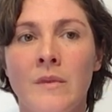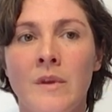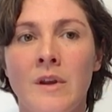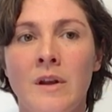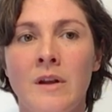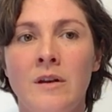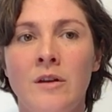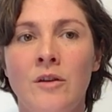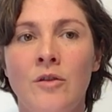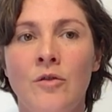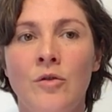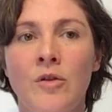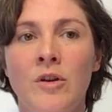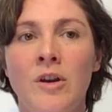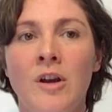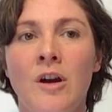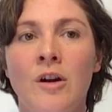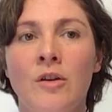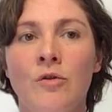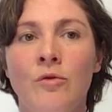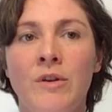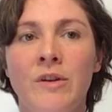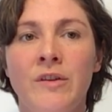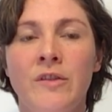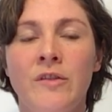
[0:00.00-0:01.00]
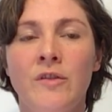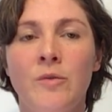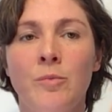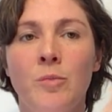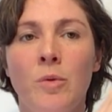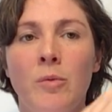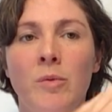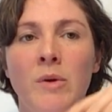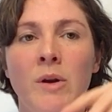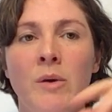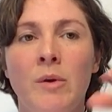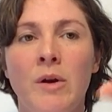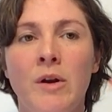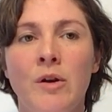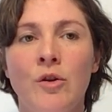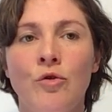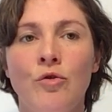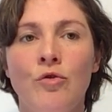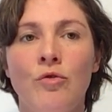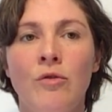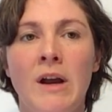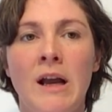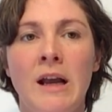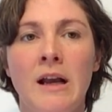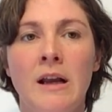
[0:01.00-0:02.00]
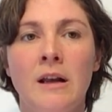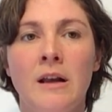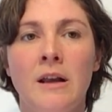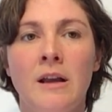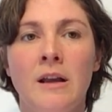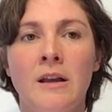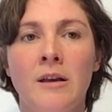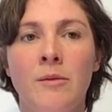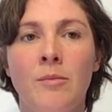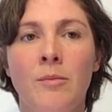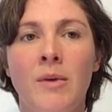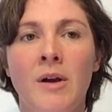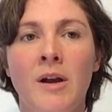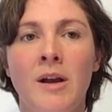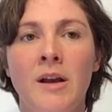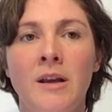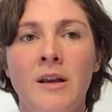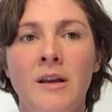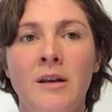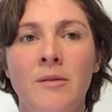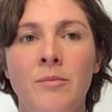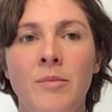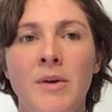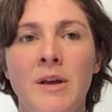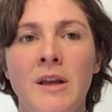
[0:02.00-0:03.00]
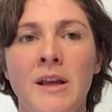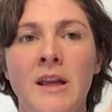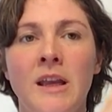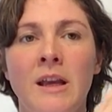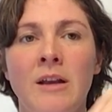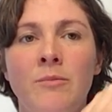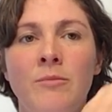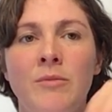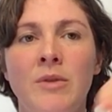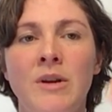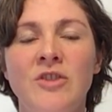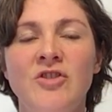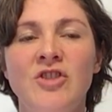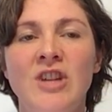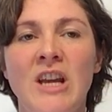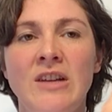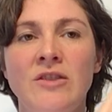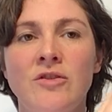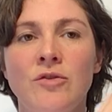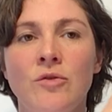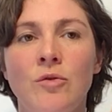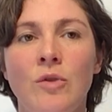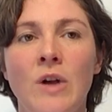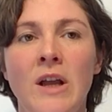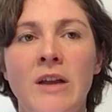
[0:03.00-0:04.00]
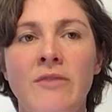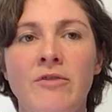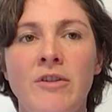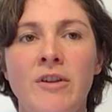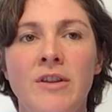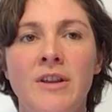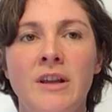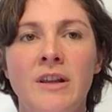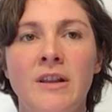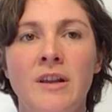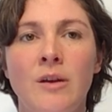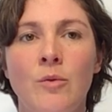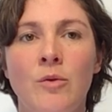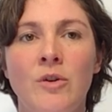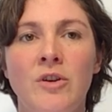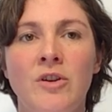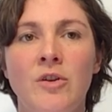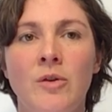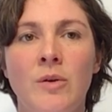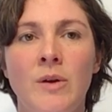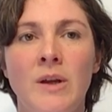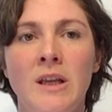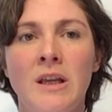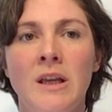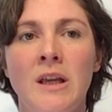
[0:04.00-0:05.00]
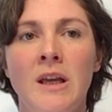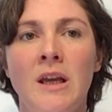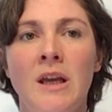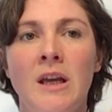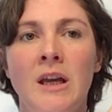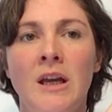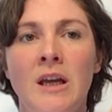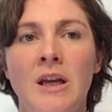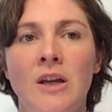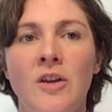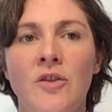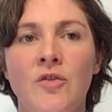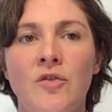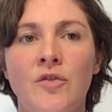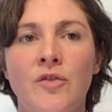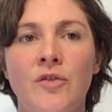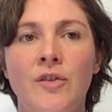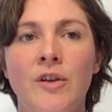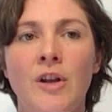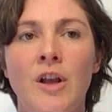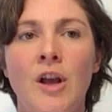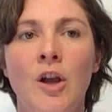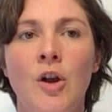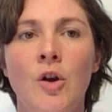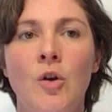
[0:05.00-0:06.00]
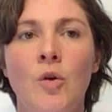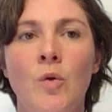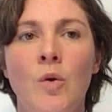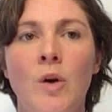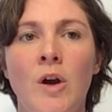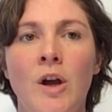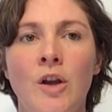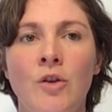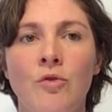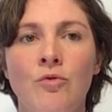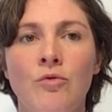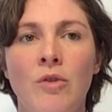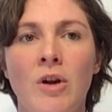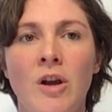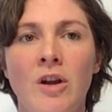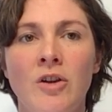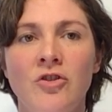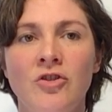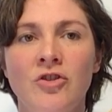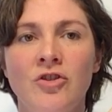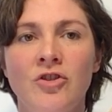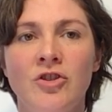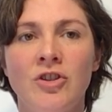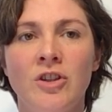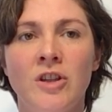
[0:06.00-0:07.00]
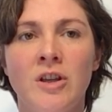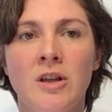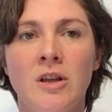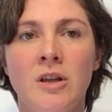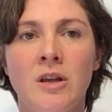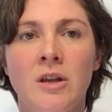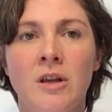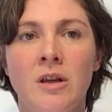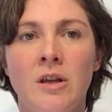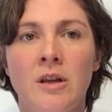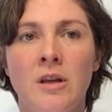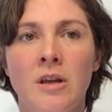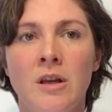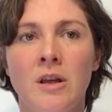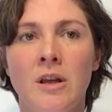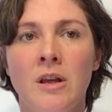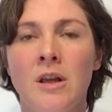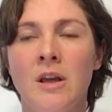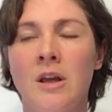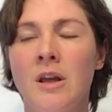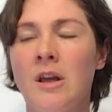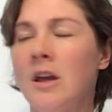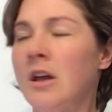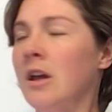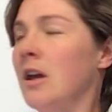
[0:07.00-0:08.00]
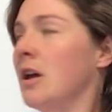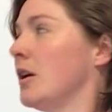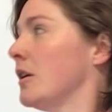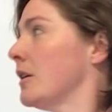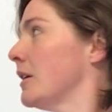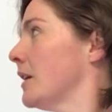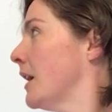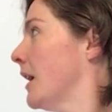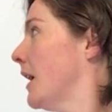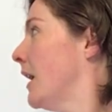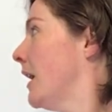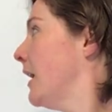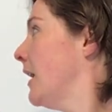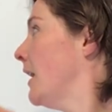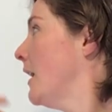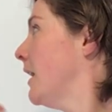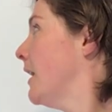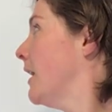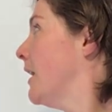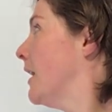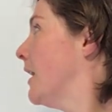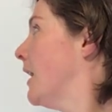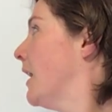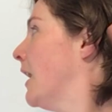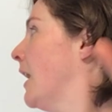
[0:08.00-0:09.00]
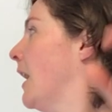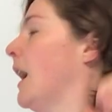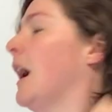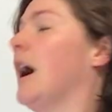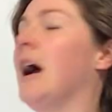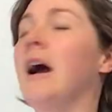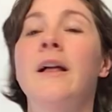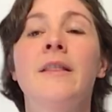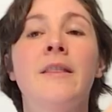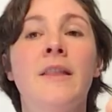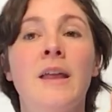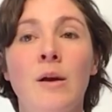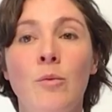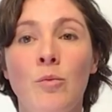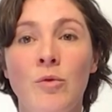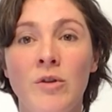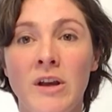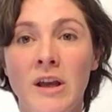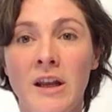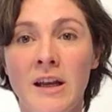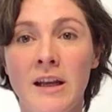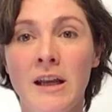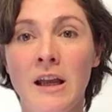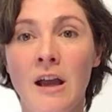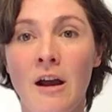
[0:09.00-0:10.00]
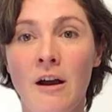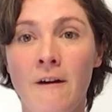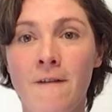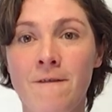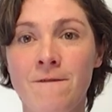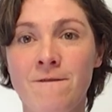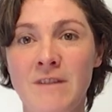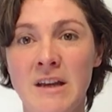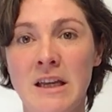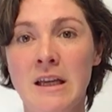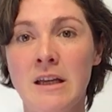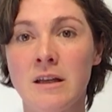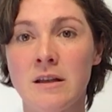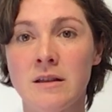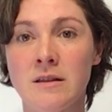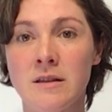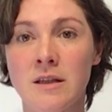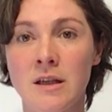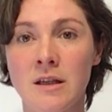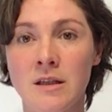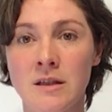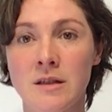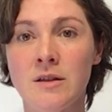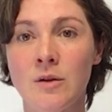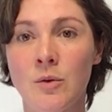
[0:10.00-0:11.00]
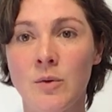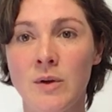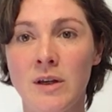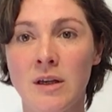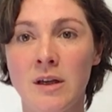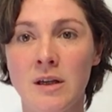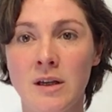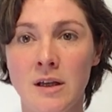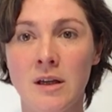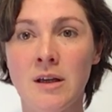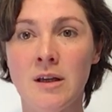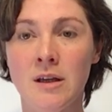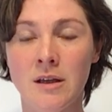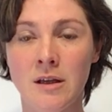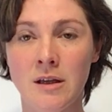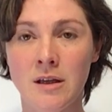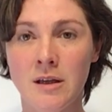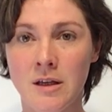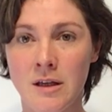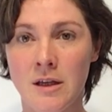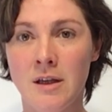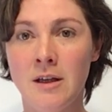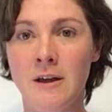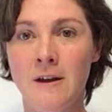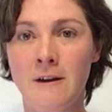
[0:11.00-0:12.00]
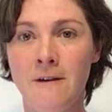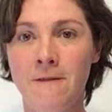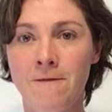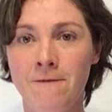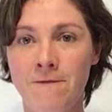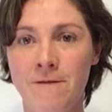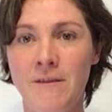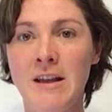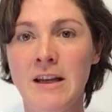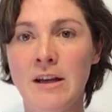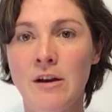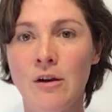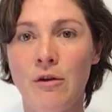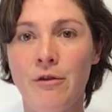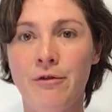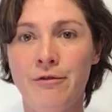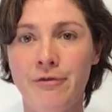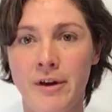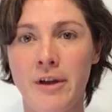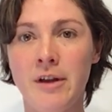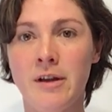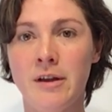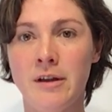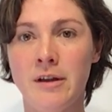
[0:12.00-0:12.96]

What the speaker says: And your young wrists probably won't crack like mine, but again, be gentle. Everything that we're doing is slow and rushed. Okay, and then we're going to get our fingers so we can flick off